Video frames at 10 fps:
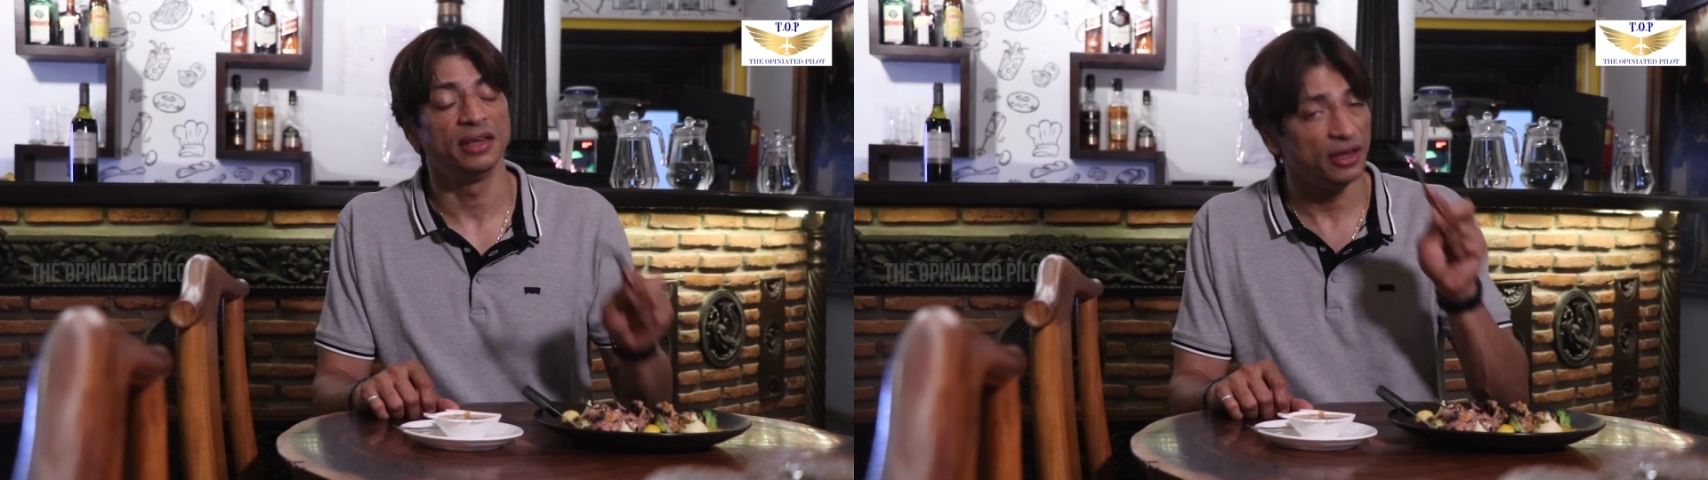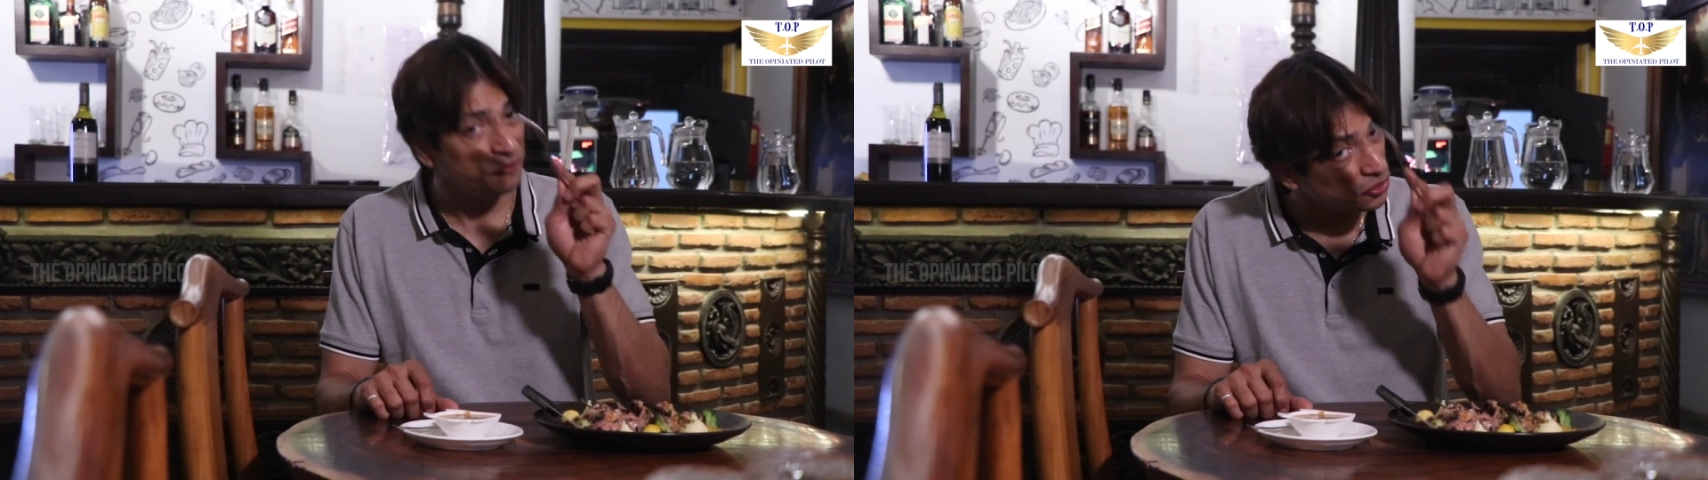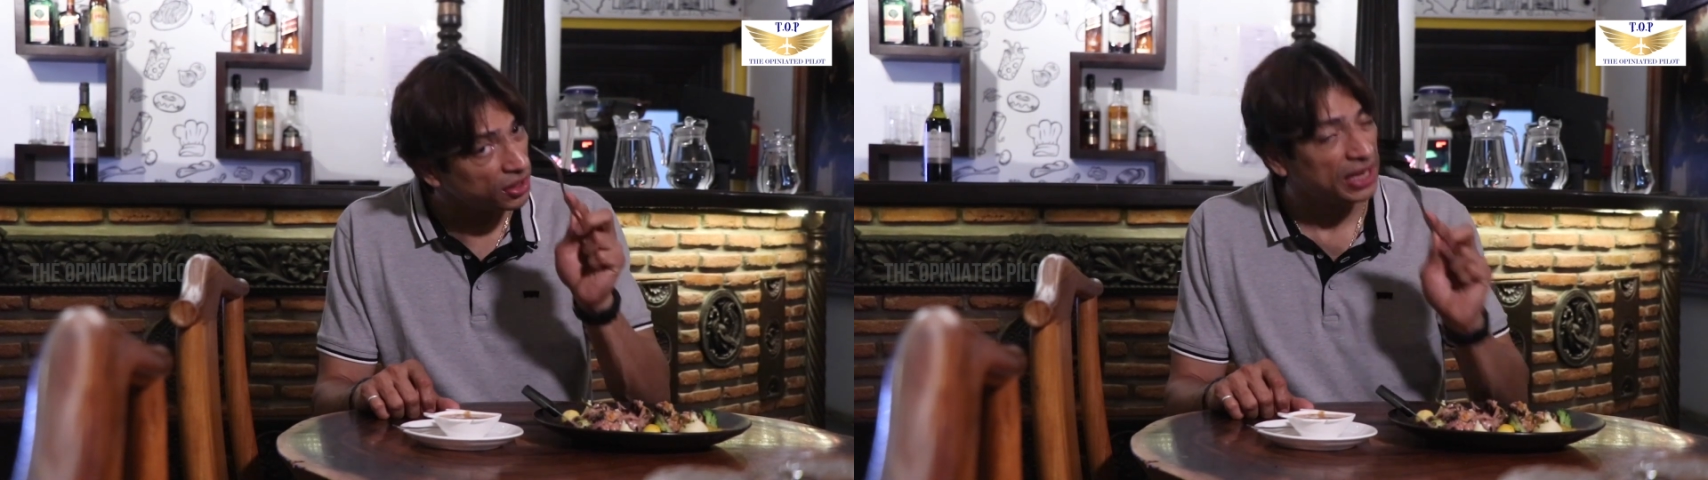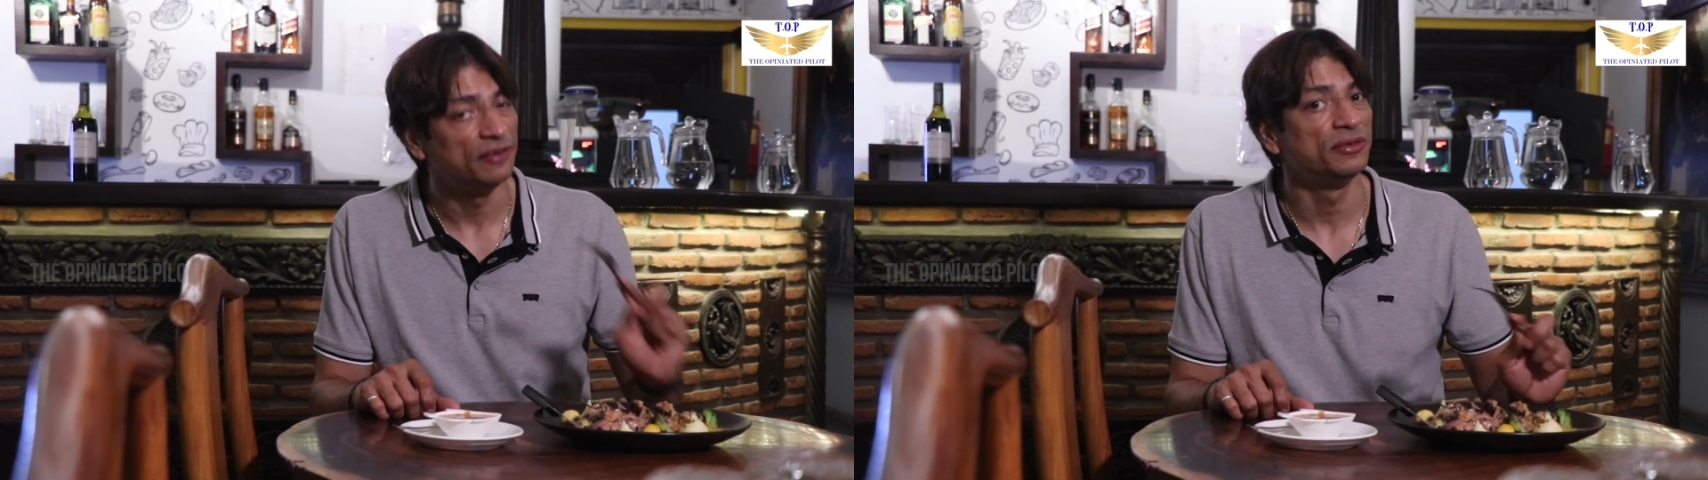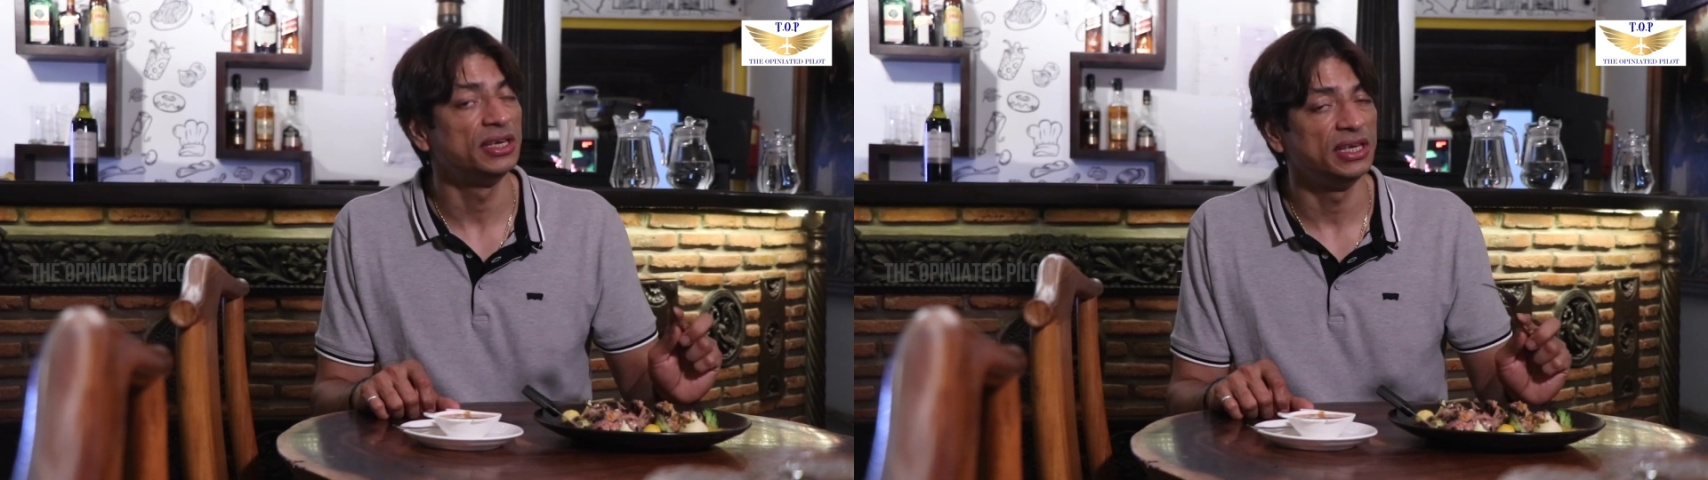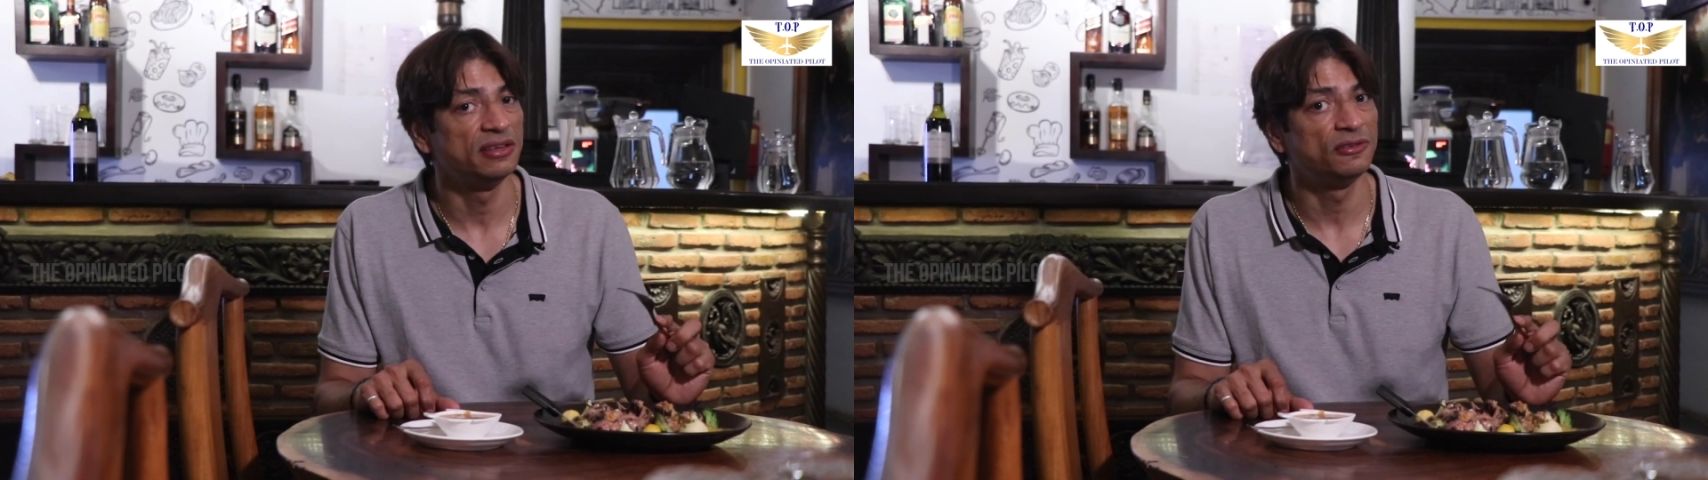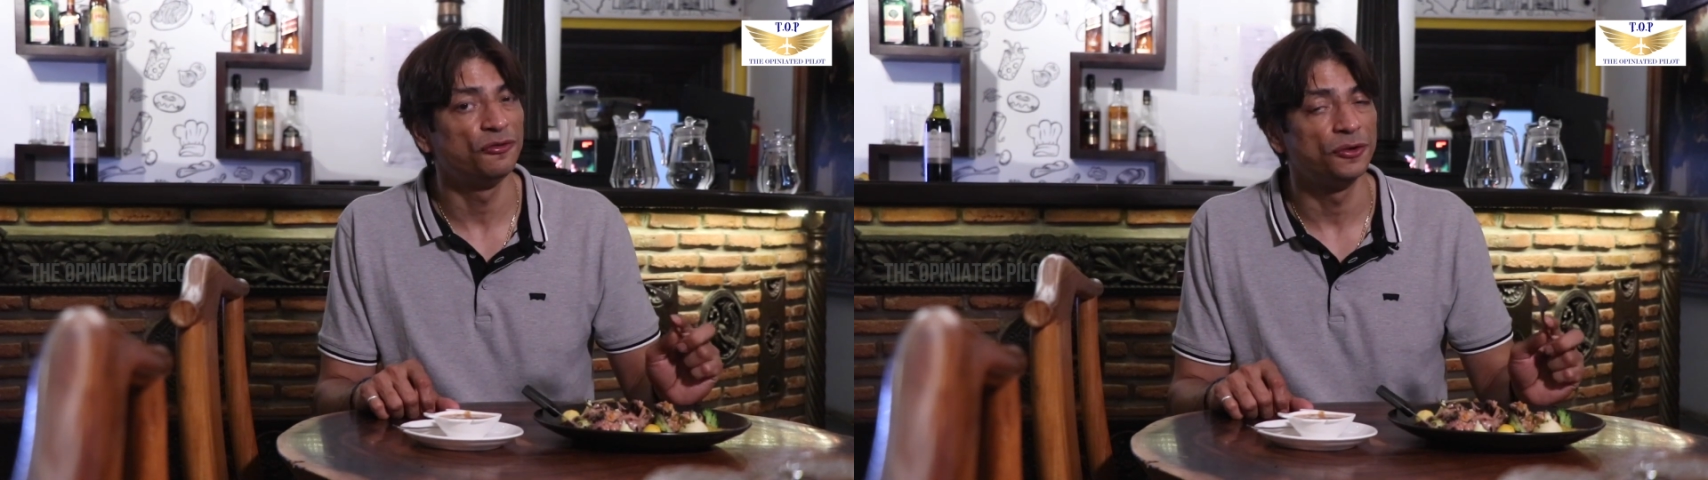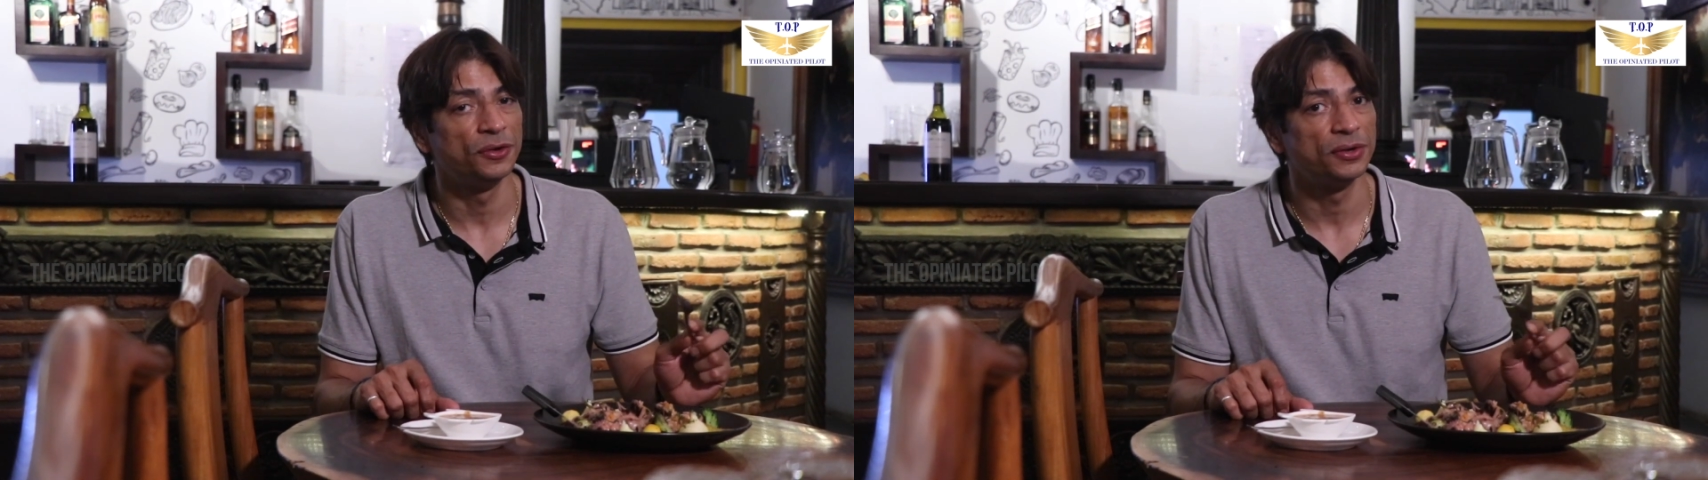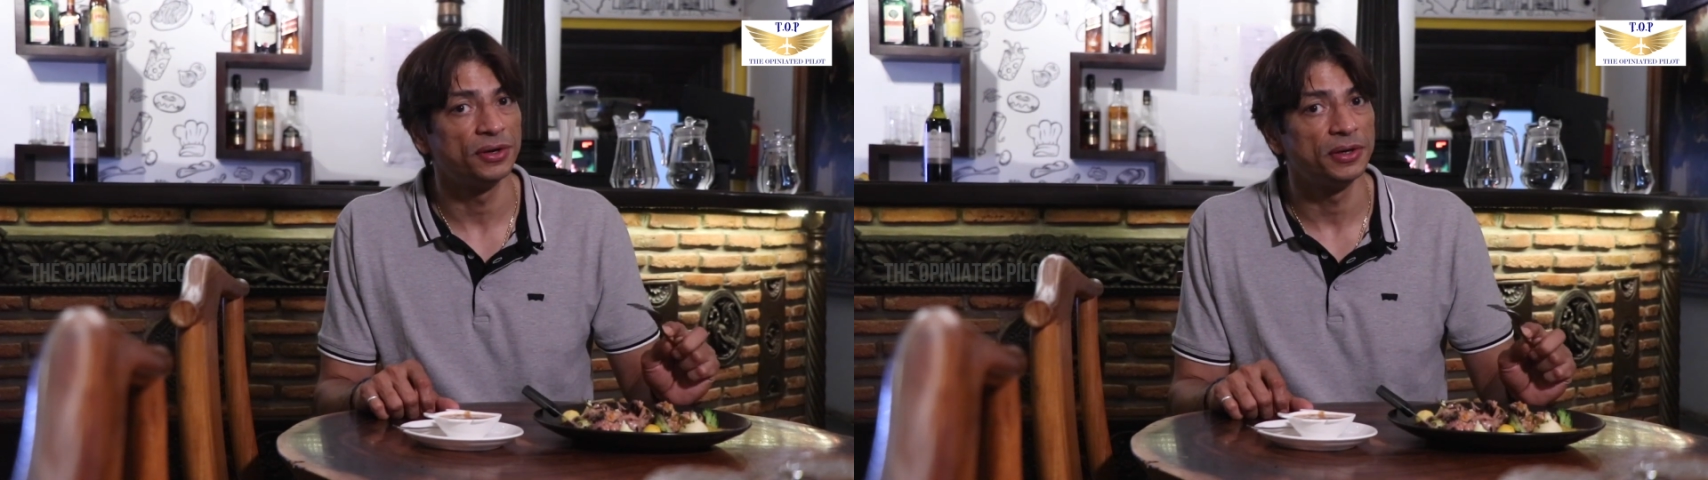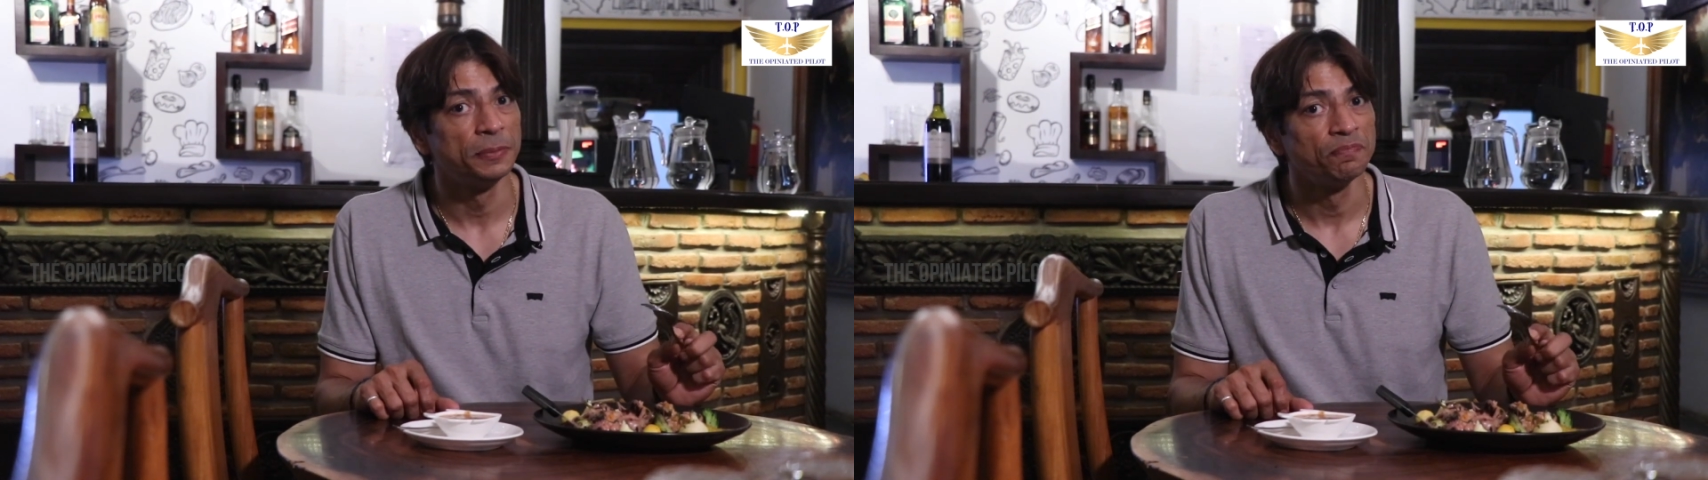If you all have a taste for